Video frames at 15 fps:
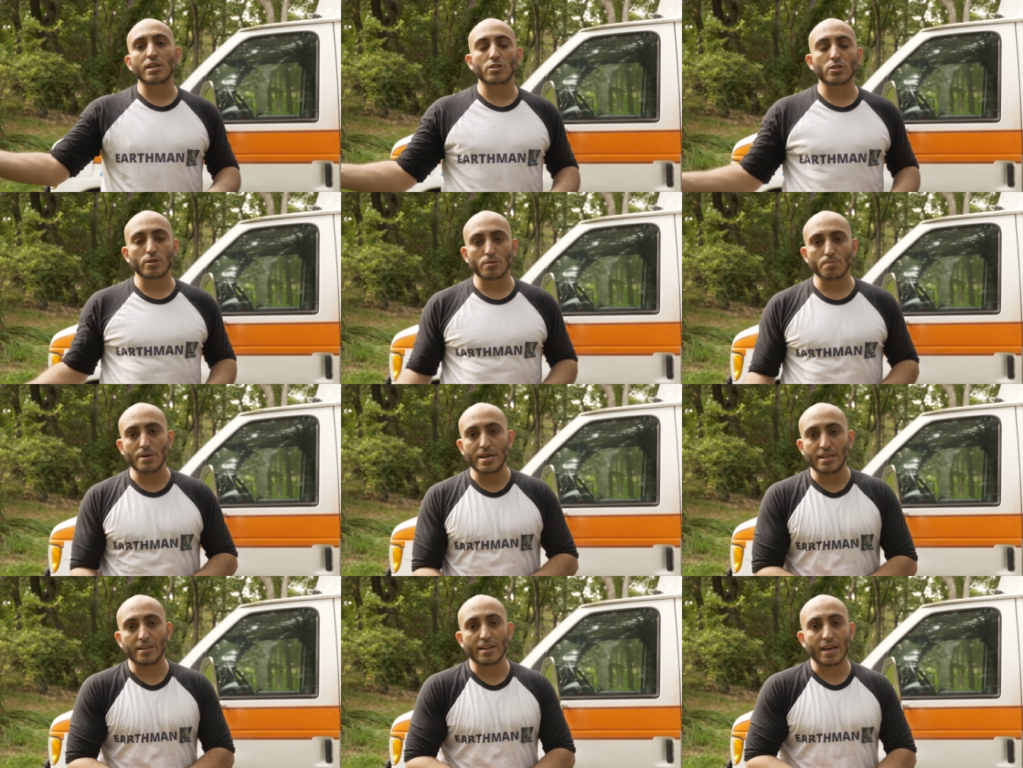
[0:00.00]

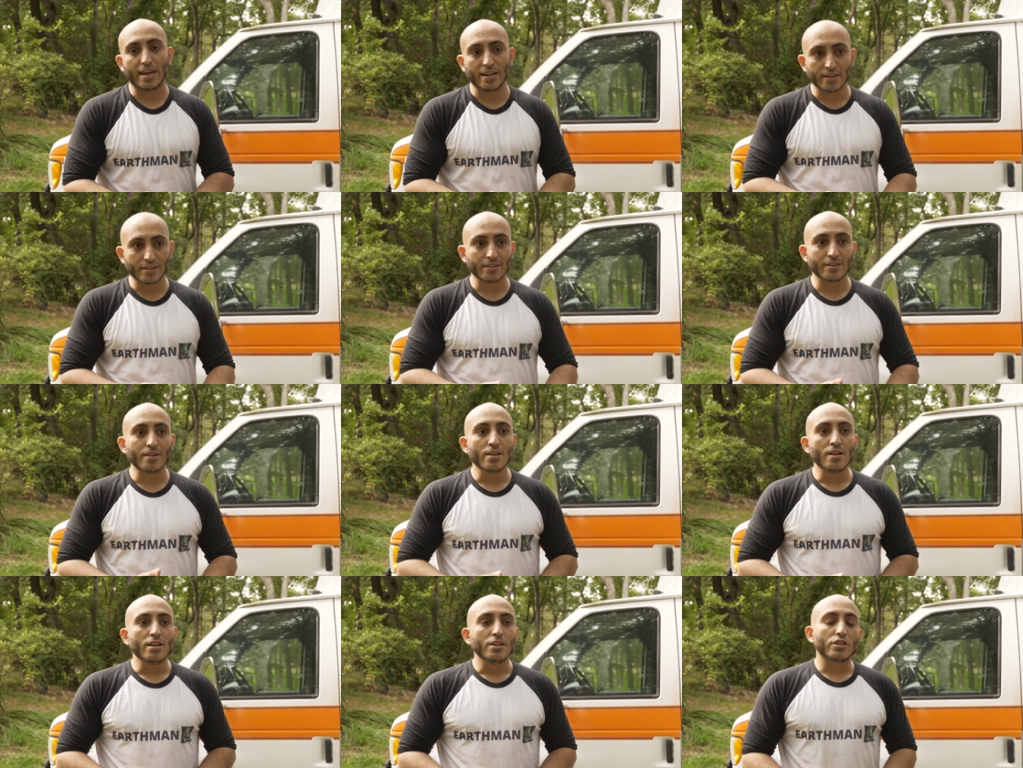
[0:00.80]
earthmandan.
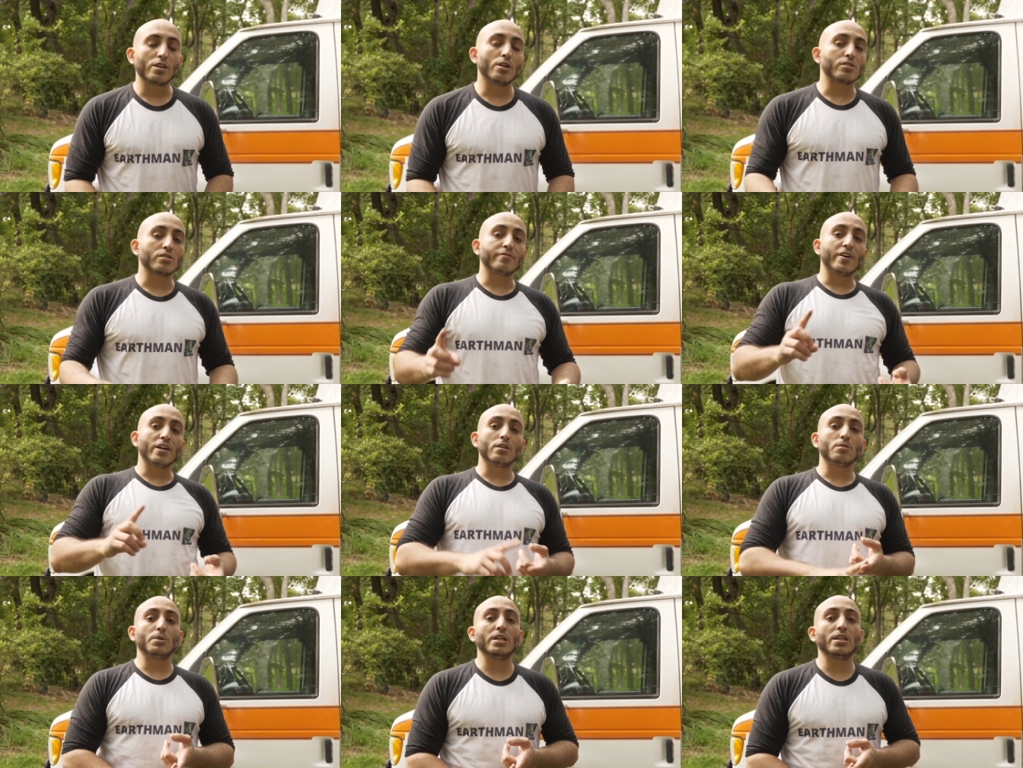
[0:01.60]
You can also
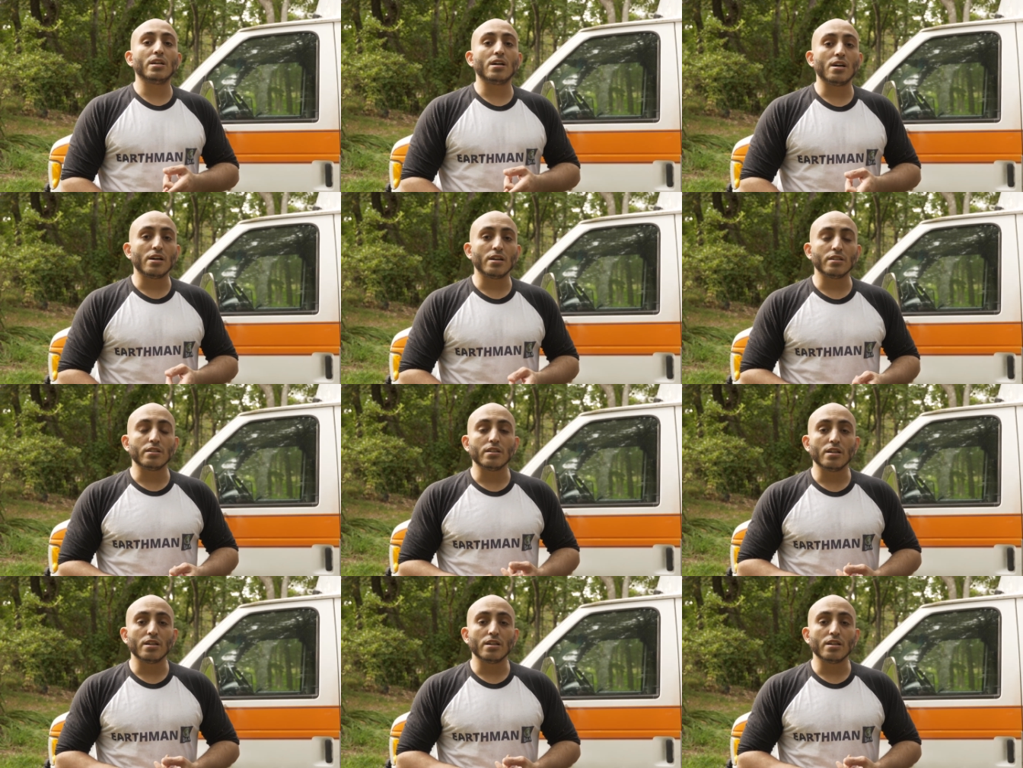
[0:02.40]
follow me on